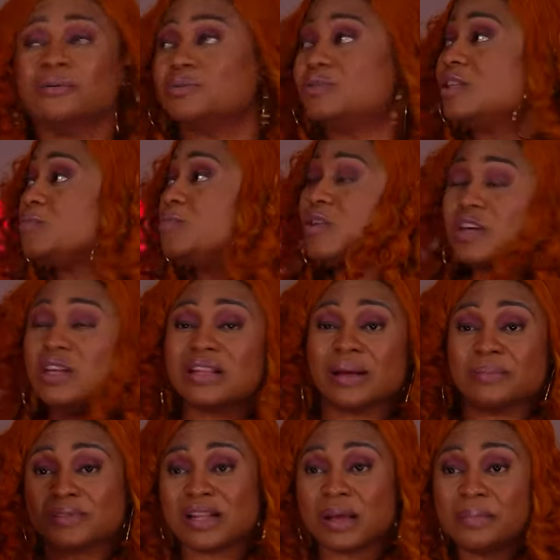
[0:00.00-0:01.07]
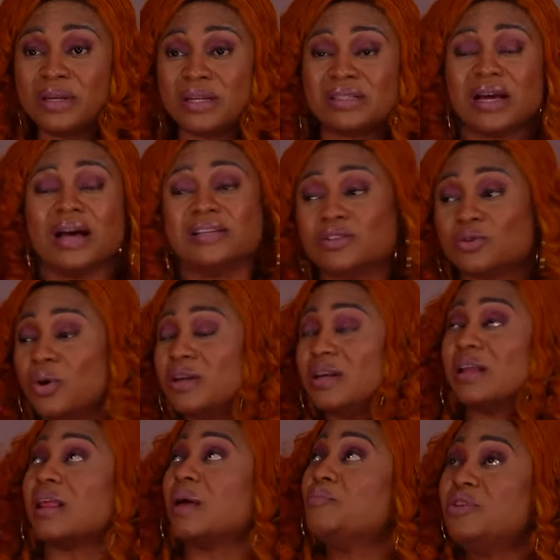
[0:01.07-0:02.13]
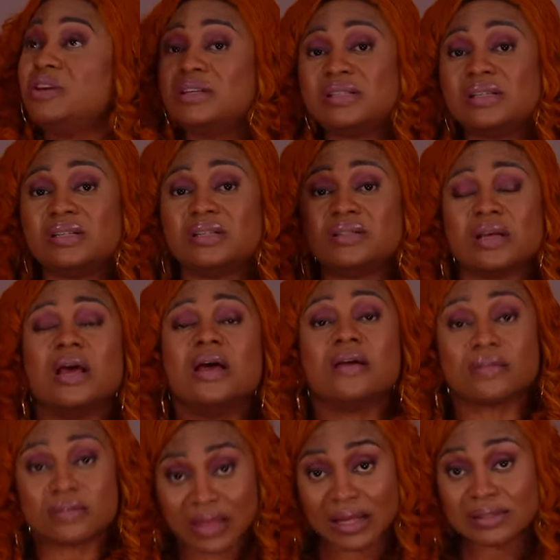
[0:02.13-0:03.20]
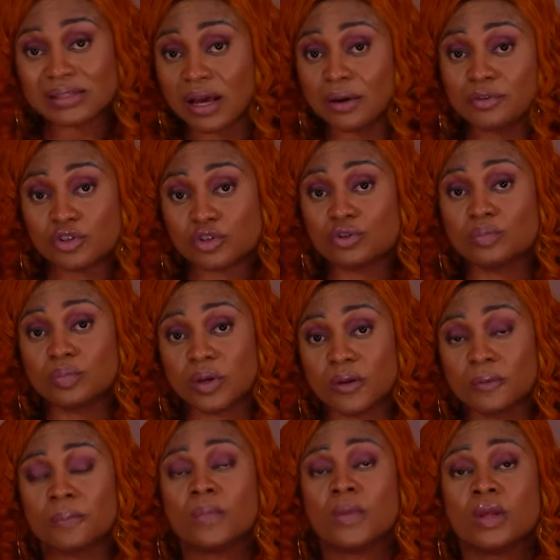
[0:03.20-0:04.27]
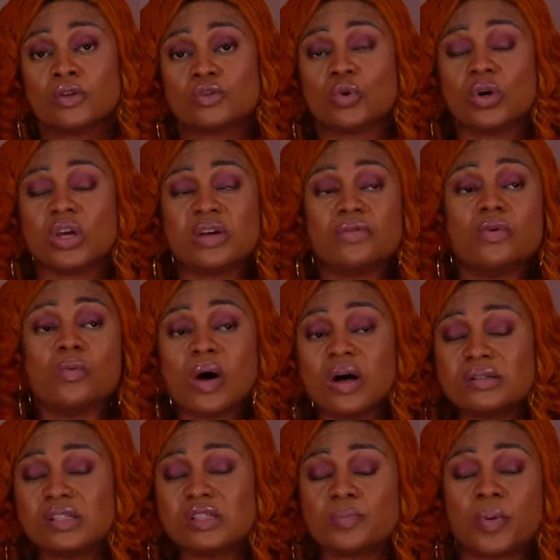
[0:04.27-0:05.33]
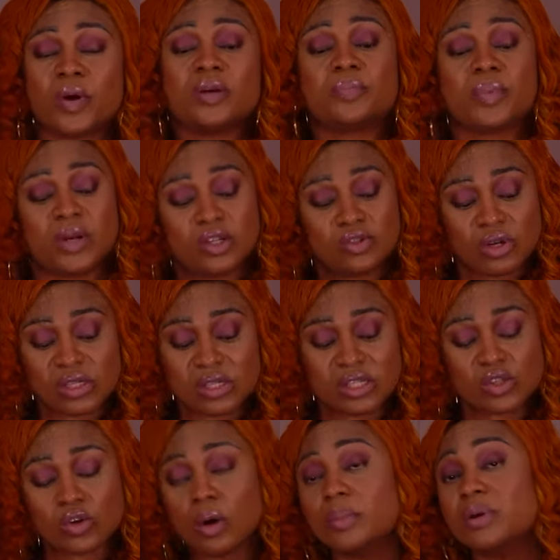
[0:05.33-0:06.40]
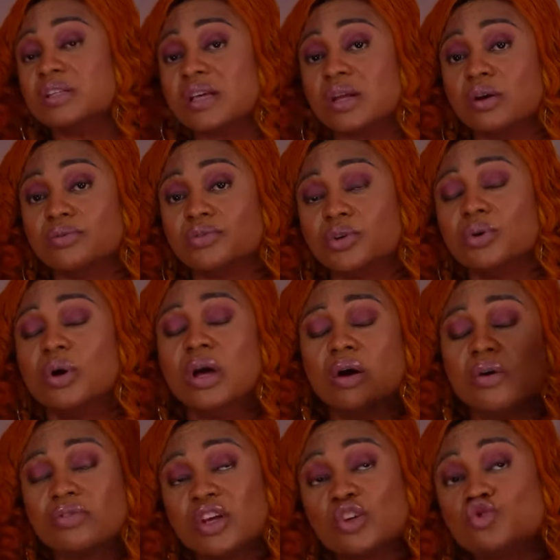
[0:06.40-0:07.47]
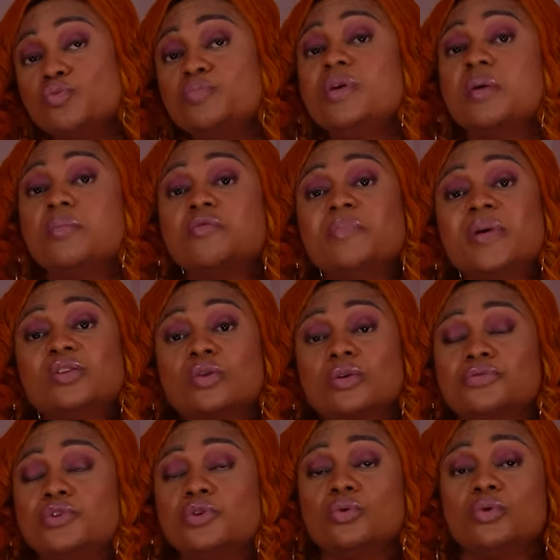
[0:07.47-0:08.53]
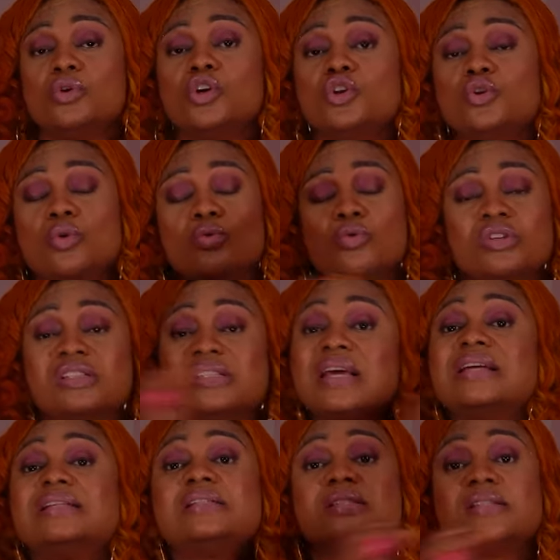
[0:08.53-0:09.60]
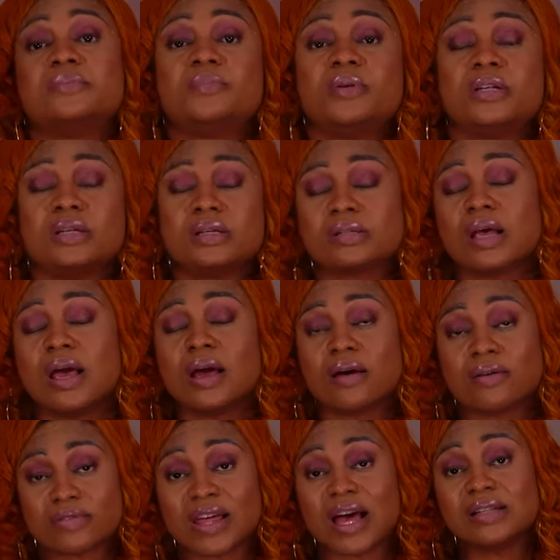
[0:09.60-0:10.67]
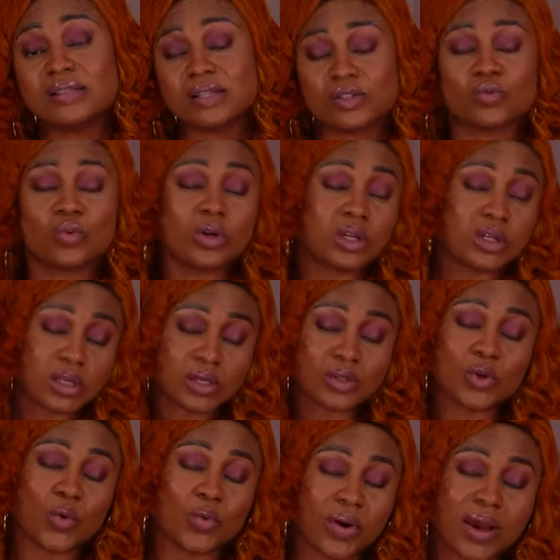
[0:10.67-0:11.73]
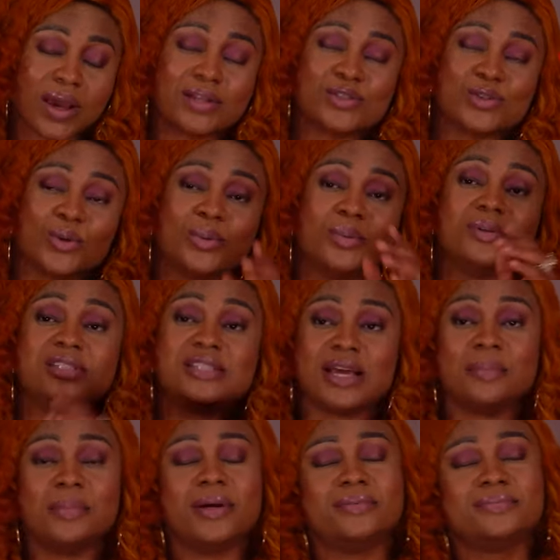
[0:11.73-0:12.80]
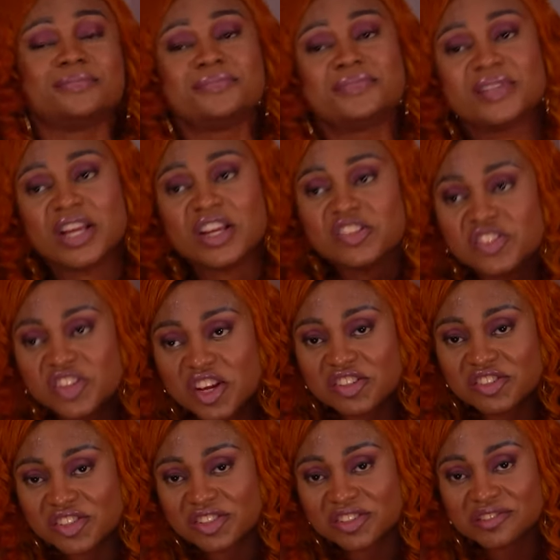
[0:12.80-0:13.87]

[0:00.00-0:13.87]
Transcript: He's bringing it, I'm slamming it. As he's going out, I'm releasing it. That's how it should be. So even whilst it's penetrating, it's coming inside of you, there should be a movement of you, you know, rotating the penis. That is what it is. Right? So, dear men, change.